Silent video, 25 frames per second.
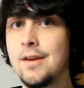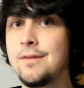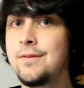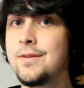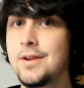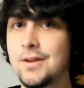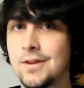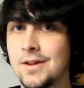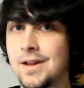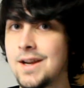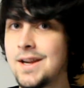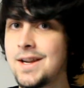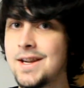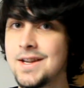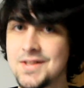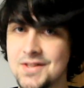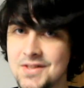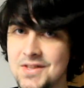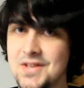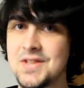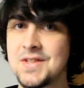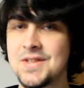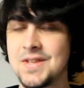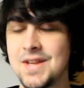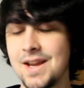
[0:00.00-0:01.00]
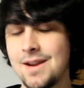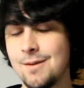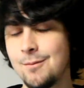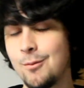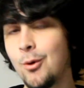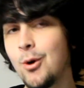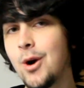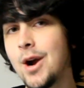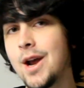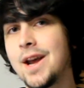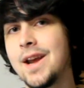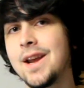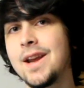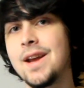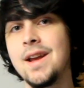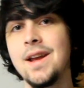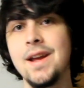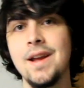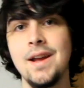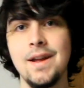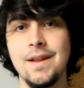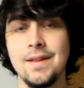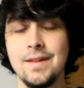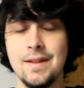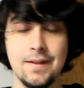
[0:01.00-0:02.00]
I feel like is the same way,
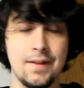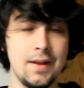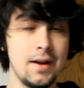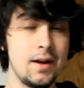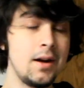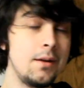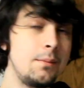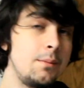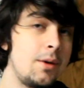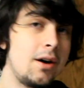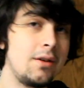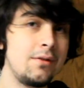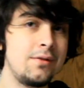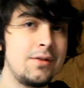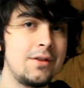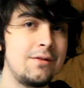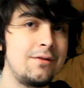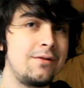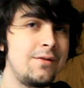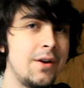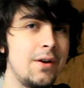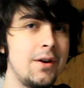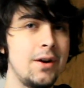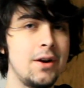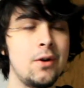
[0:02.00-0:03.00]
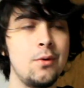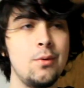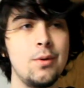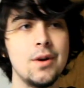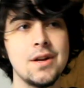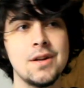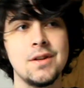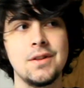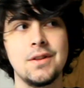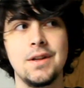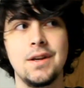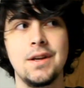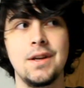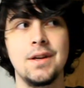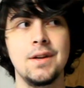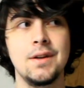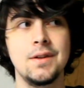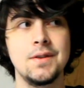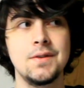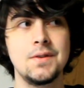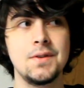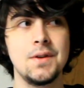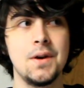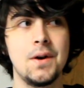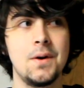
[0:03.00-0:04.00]
that they come off of very quickly.
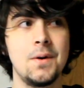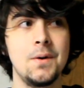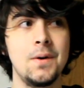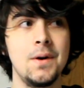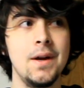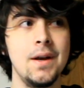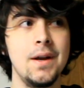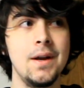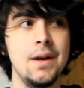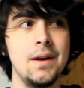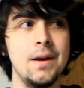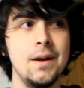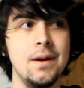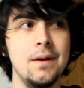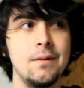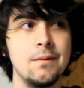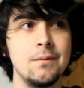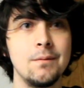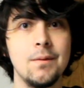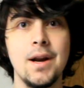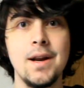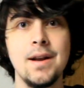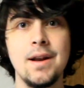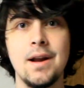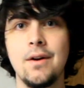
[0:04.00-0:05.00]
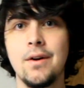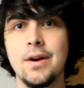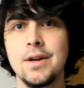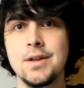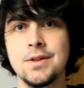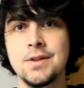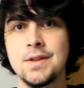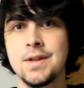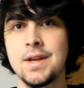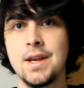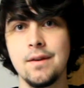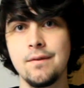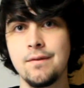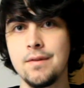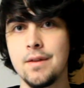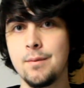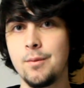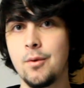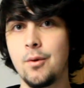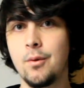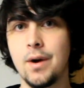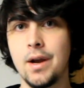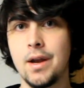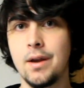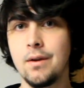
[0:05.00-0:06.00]
So right now I just give
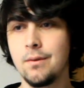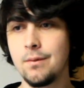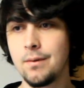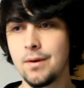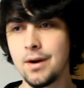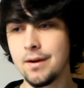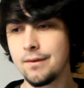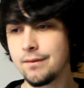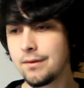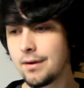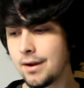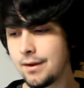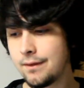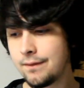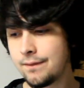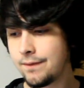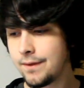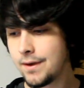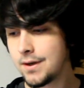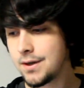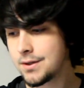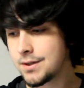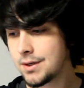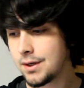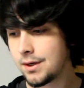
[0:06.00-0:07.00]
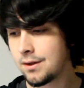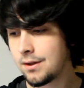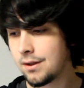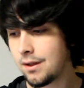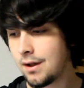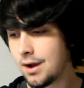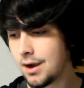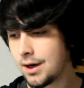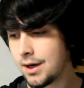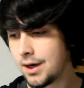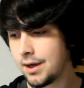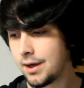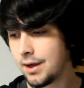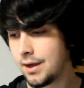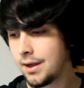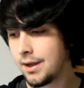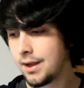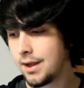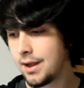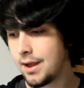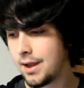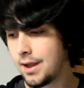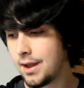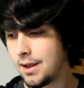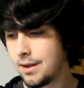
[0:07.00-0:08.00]
them away. Whenever I finish a clock
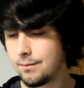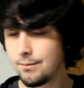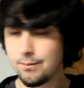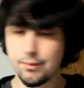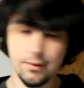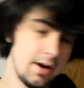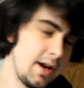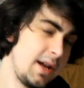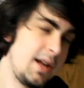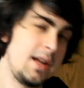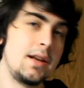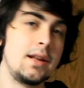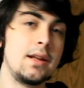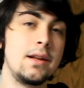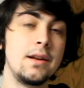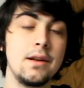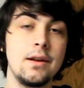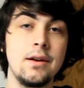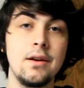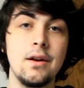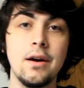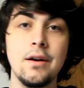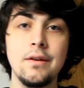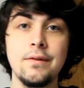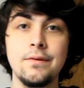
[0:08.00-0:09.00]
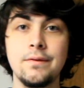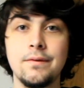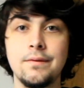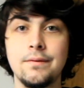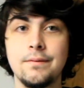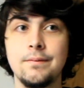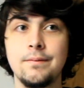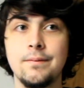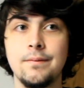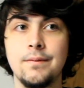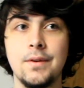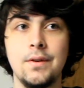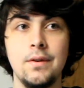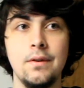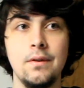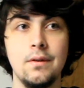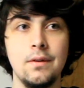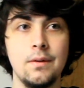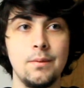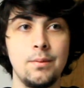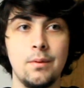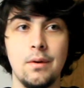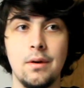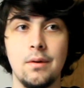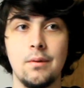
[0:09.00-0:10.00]
and break it in enough
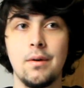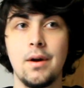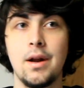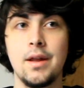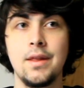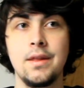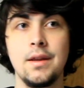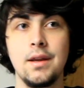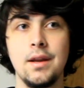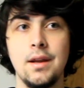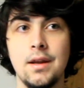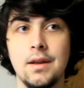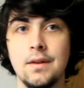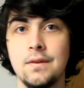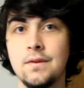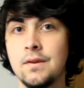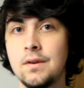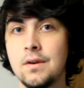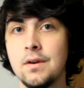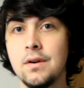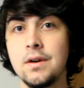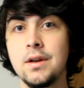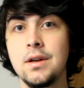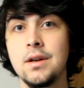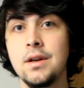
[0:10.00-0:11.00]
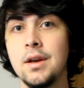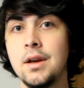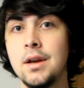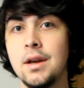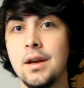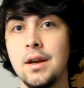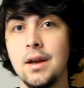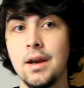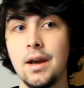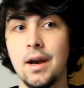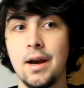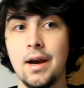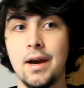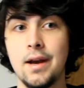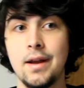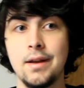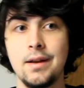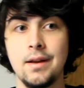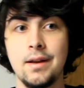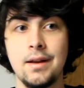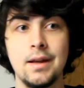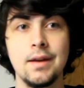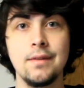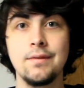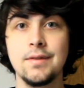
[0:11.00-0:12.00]
to the point where I think it's good,
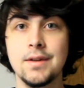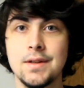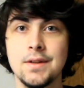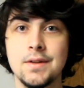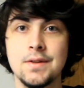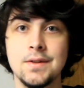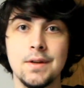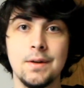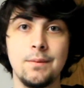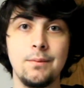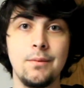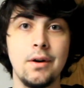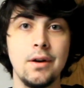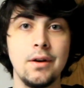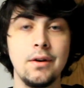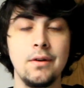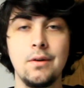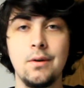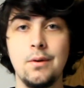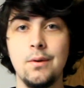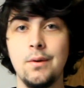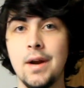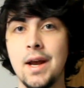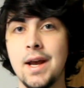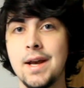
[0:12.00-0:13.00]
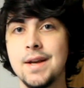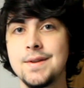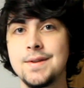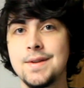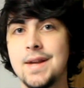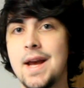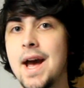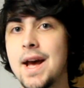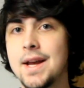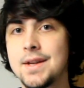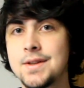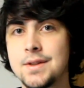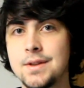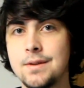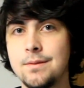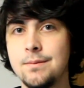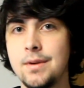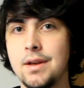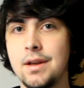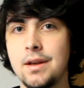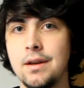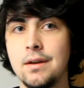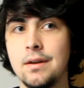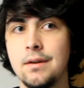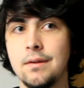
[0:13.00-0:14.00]
I give it to someone who has asked
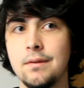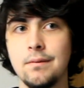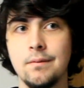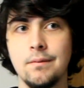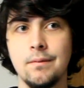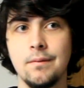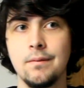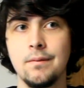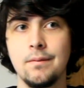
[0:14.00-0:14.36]
me